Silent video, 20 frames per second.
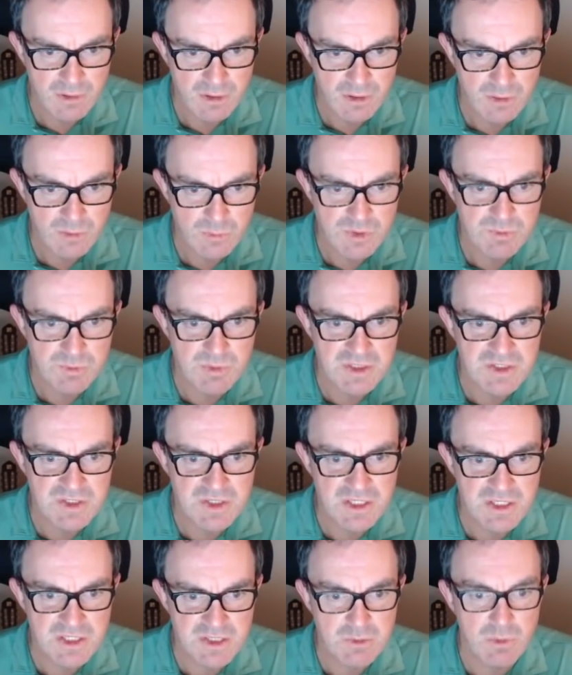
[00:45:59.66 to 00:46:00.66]
which means
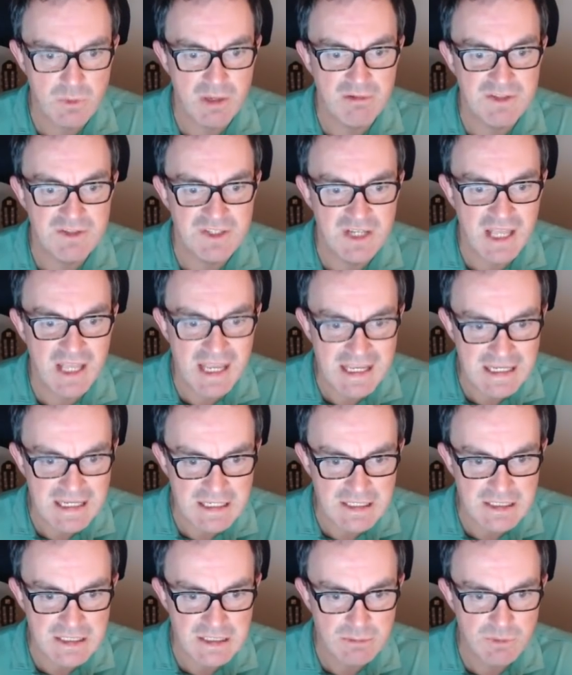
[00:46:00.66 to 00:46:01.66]
this square is an
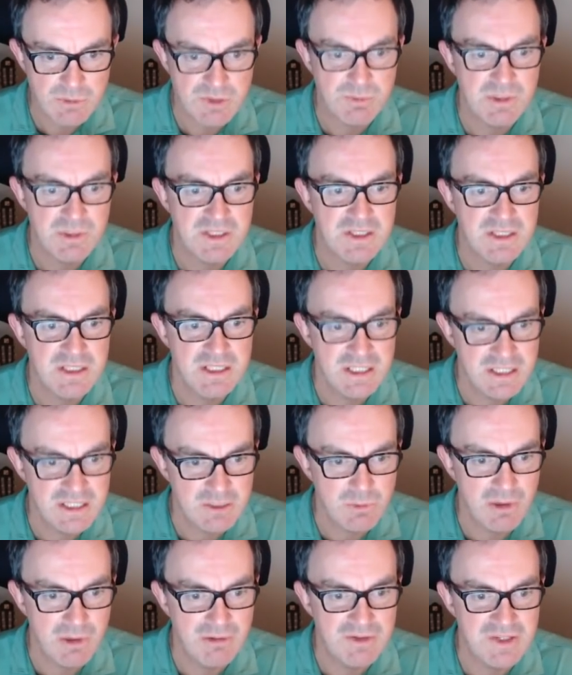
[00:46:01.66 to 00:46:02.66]
8, which means this
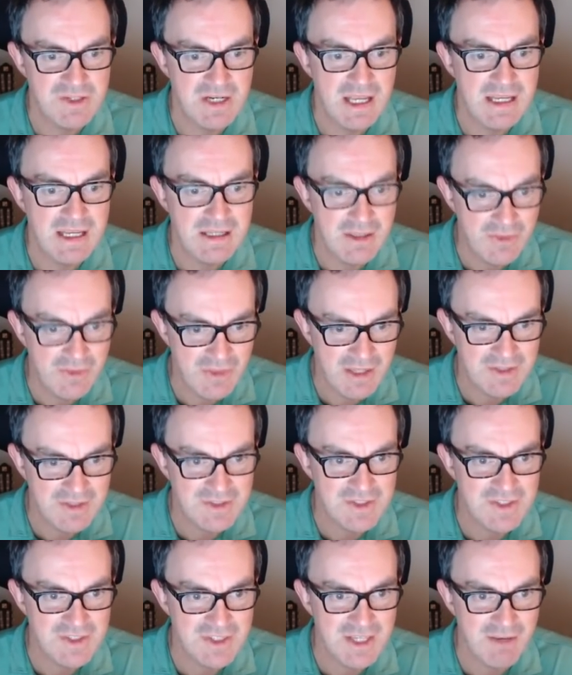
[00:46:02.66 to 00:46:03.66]
square is an 8, and that's a
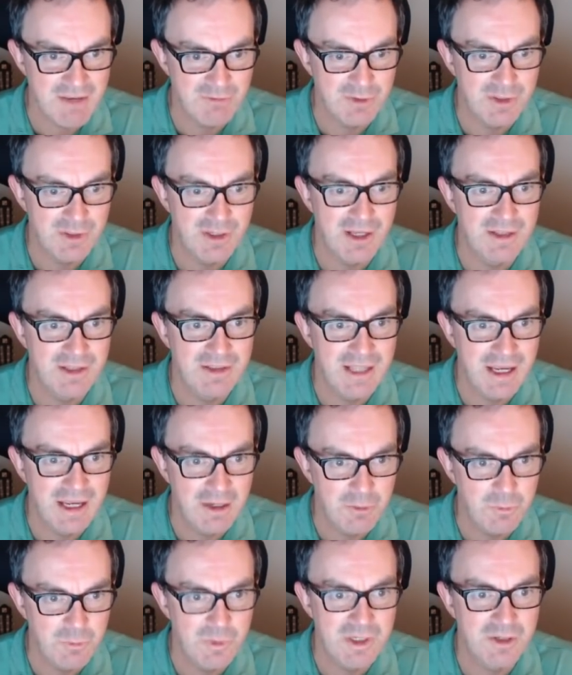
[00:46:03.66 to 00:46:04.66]
7. And now
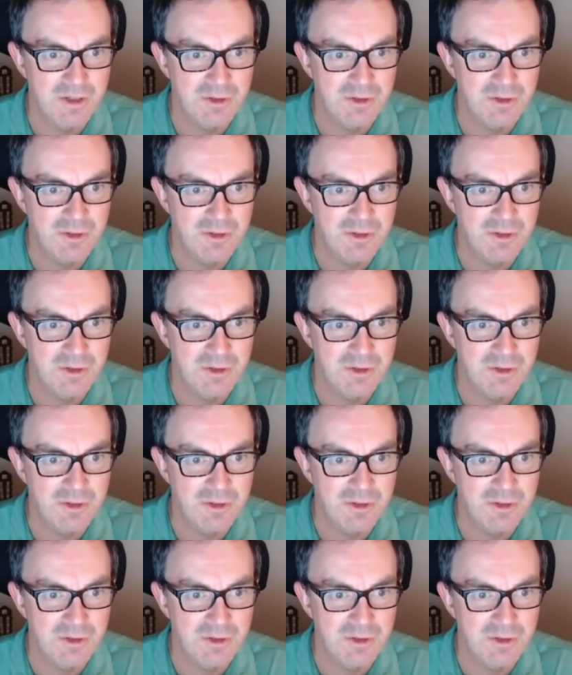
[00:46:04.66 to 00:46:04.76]
we are